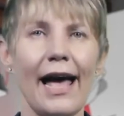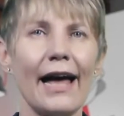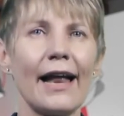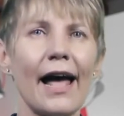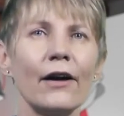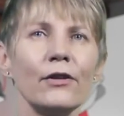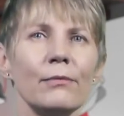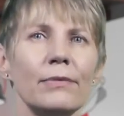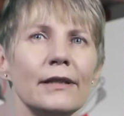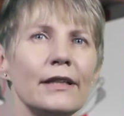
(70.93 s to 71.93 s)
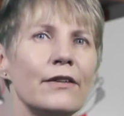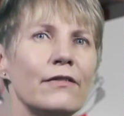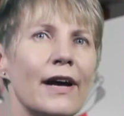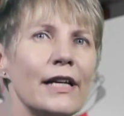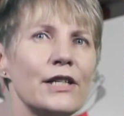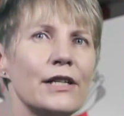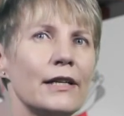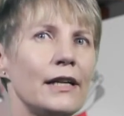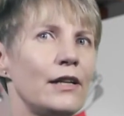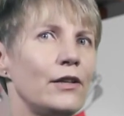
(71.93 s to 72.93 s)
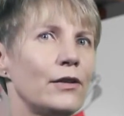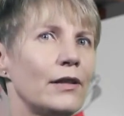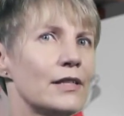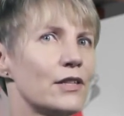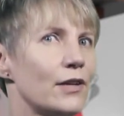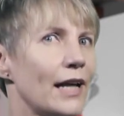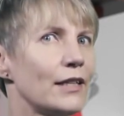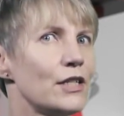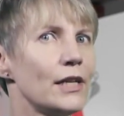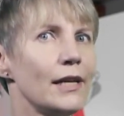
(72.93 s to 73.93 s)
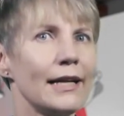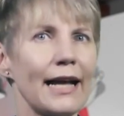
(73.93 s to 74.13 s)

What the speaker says: and how to build innovation into the strategy,